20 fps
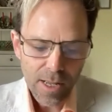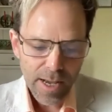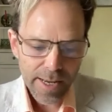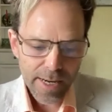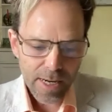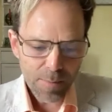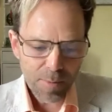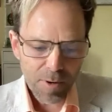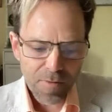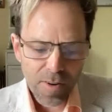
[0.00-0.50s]

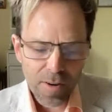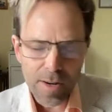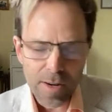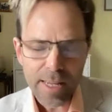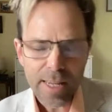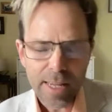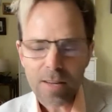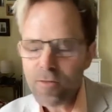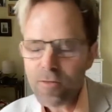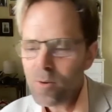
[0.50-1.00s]
And I'm
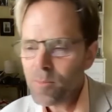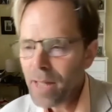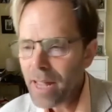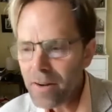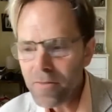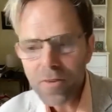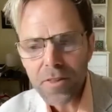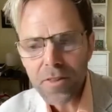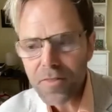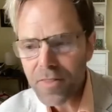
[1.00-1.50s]
referring here from
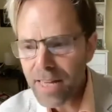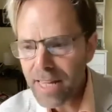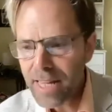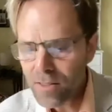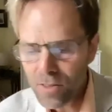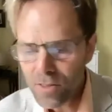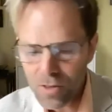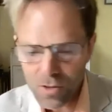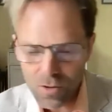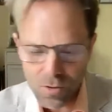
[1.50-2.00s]
everything
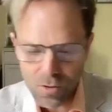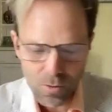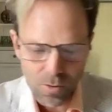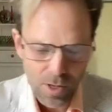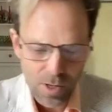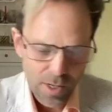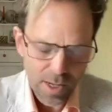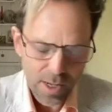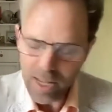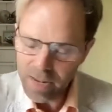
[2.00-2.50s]
to
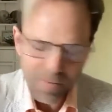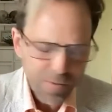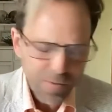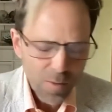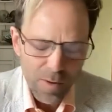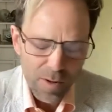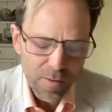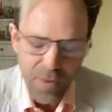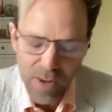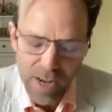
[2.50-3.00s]

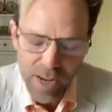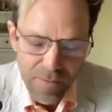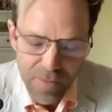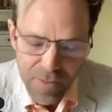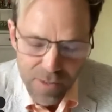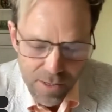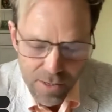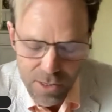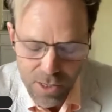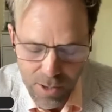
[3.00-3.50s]

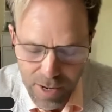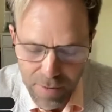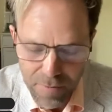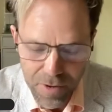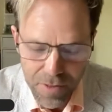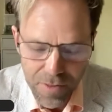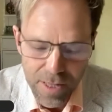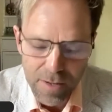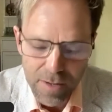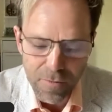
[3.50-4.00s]

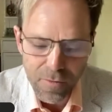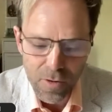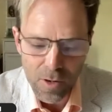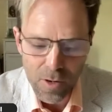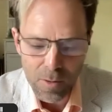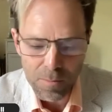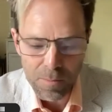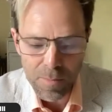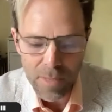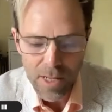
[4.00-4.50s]
everything
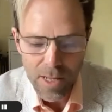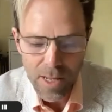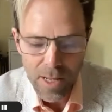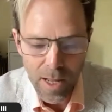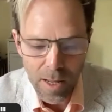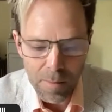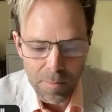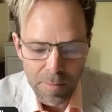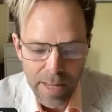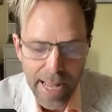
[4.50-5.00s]
from
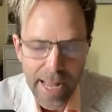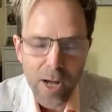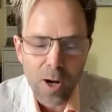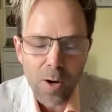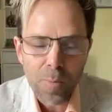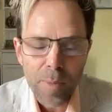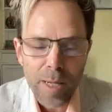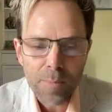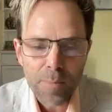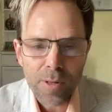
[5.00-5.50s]
how
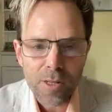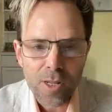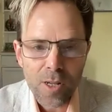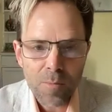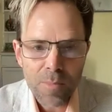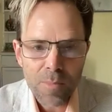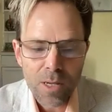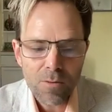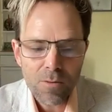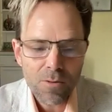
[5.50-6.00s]
people
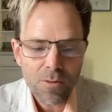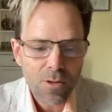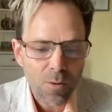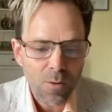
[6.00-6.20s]
commute,